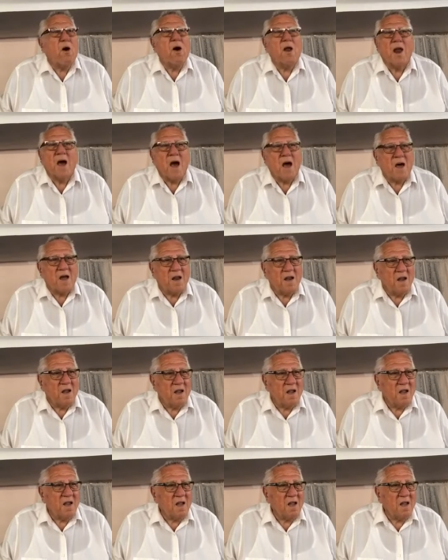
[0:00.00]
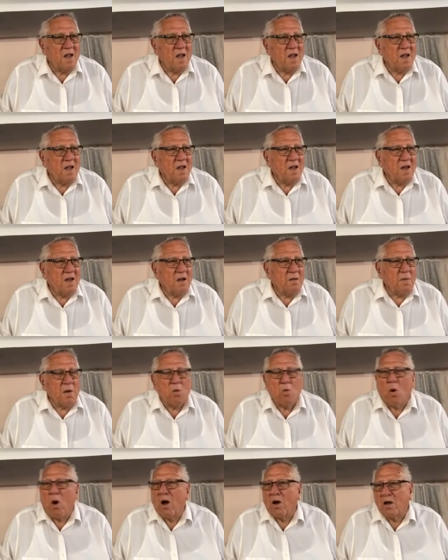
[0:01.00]
fall out
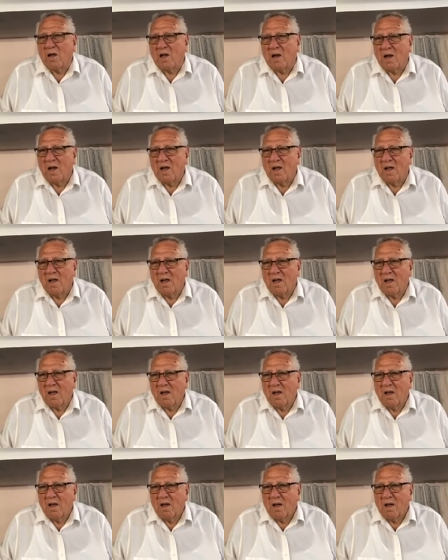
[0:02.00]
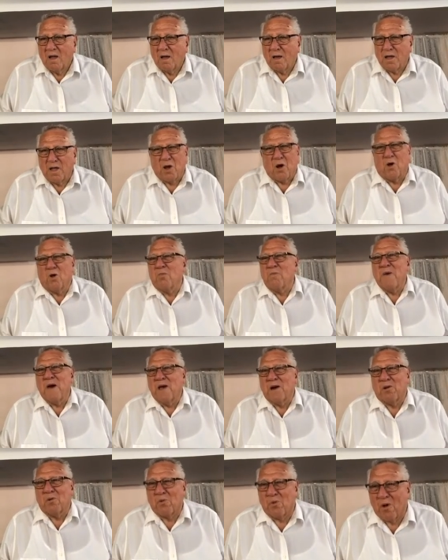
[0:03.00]
and walking. The old
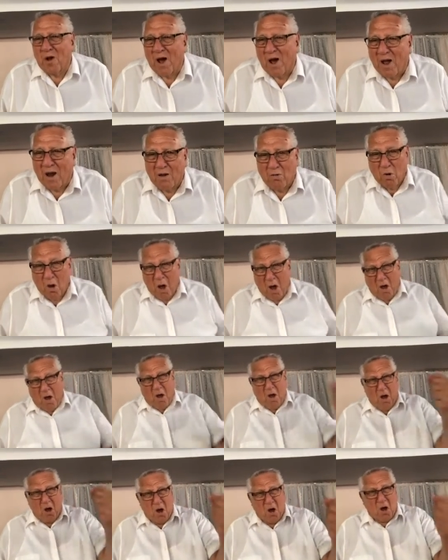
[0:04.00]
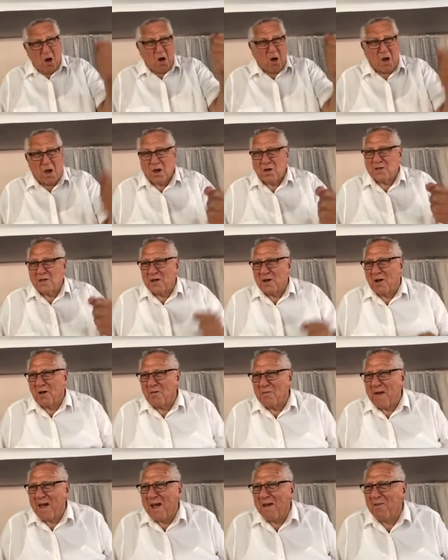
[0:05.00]
man will run. Woohoo! Here's an
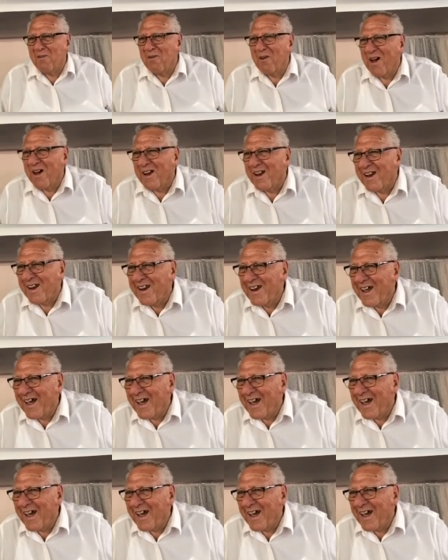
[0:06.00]
old man running.